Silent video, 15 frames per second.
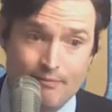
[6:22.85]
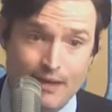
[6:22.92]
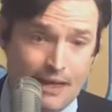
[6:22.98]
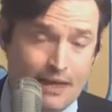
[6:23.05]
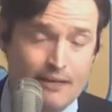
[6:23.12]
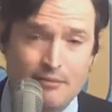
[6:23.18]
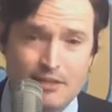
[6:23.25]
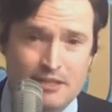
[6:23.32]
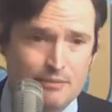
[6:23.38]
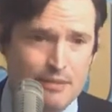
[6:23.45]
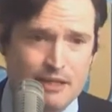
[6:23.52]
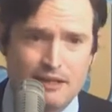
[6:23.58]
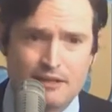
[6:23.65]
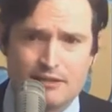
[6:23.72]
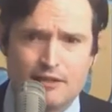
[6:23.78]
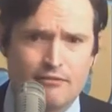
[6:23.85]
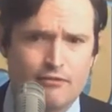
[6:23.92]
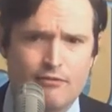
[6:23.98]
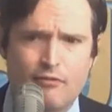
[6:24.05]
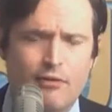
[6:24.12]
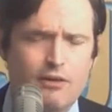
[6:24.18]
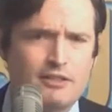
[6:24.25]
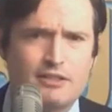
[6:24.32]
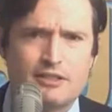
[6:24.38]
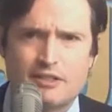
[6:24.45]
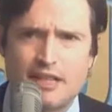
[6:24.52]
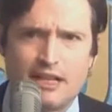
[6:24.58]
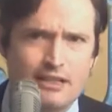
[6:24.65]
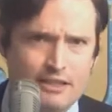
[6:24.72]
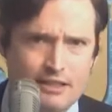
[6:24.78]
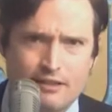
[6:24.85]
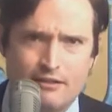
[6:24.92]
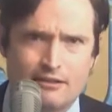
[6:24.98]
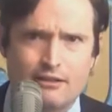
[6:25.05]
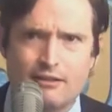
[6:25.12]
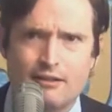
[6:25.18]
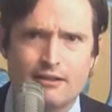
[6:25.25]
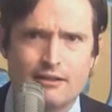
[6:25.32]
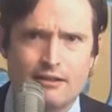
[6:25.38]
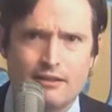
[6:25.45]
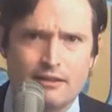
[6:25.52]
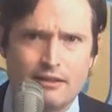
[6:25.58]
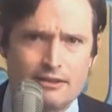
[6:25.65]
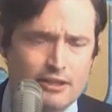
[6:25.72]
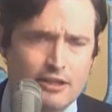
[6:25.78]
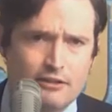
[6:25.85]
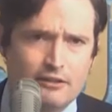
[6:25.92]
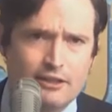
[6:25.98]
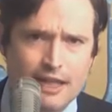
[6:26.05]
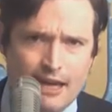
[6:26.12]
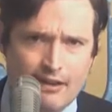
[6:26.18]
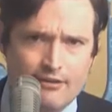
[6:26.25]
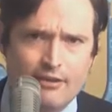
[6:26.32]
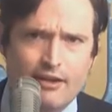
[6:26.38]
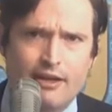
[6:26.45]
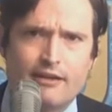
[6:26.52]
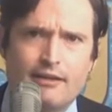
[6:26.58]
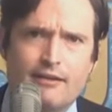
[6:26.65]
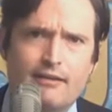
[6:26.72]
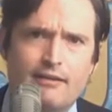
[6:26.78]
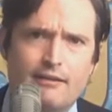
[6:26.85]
animus because of one's skin color. It's utterly asinine.